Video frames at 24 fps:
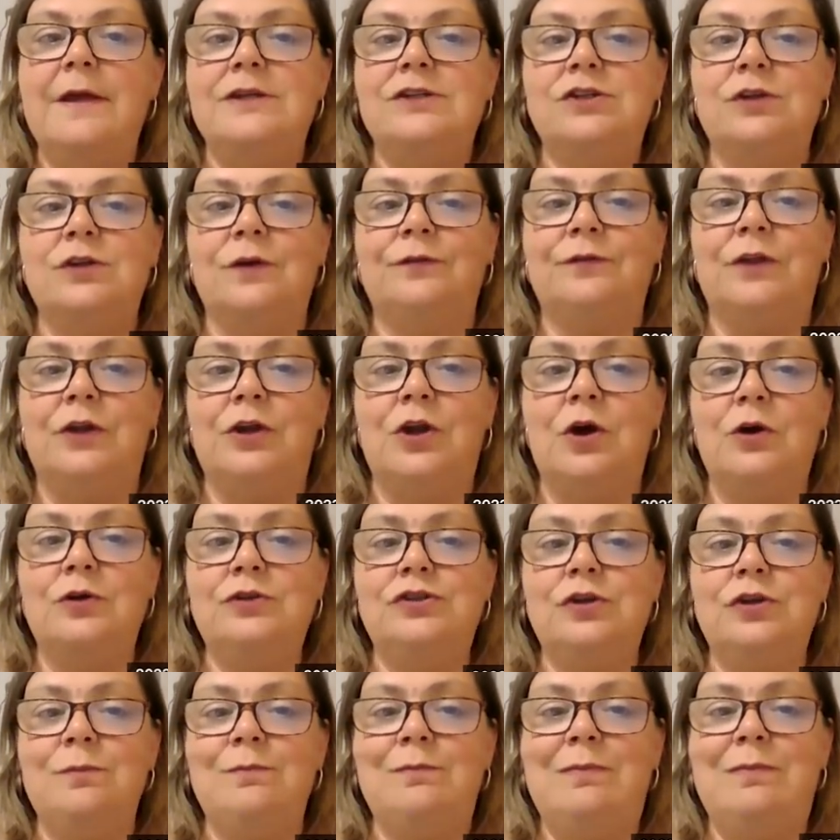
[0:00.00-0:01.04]
So if the
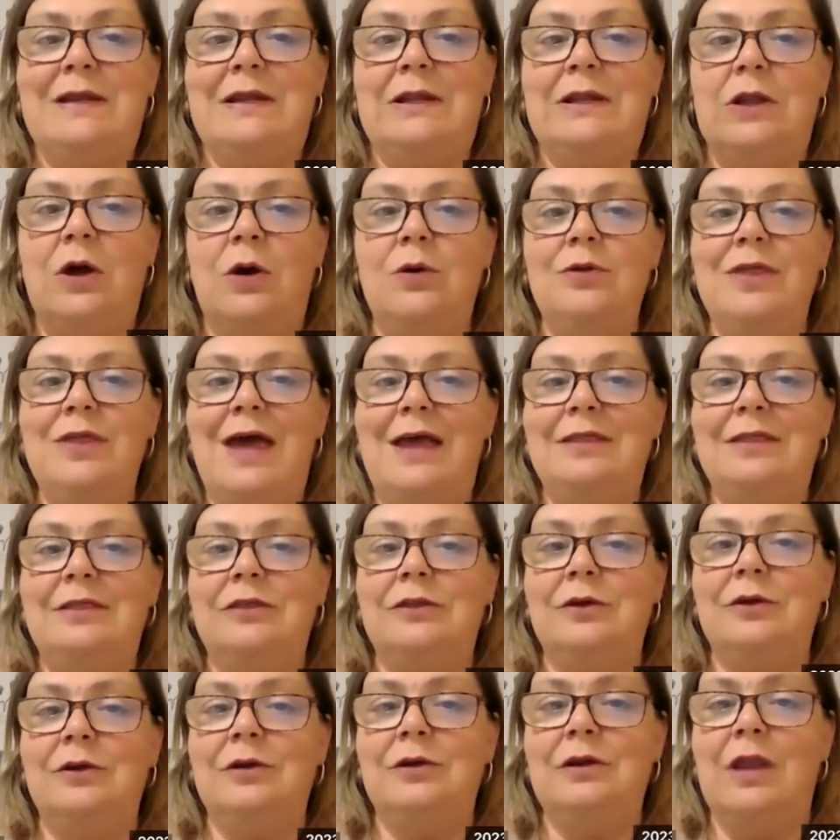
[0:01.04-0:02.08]
notes are below
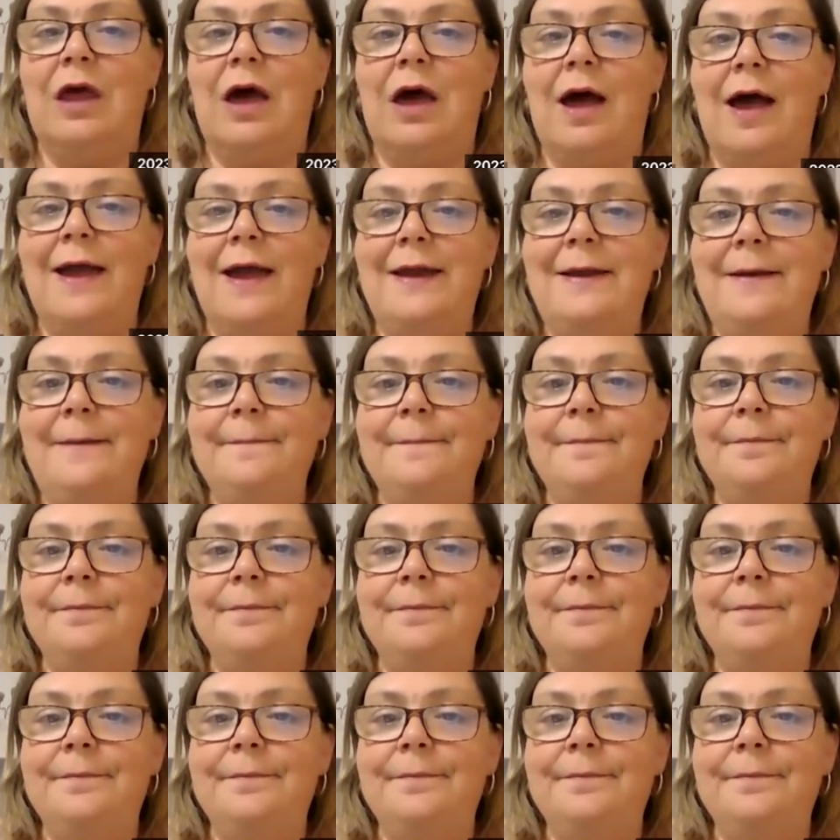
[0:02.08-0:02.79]
that third line,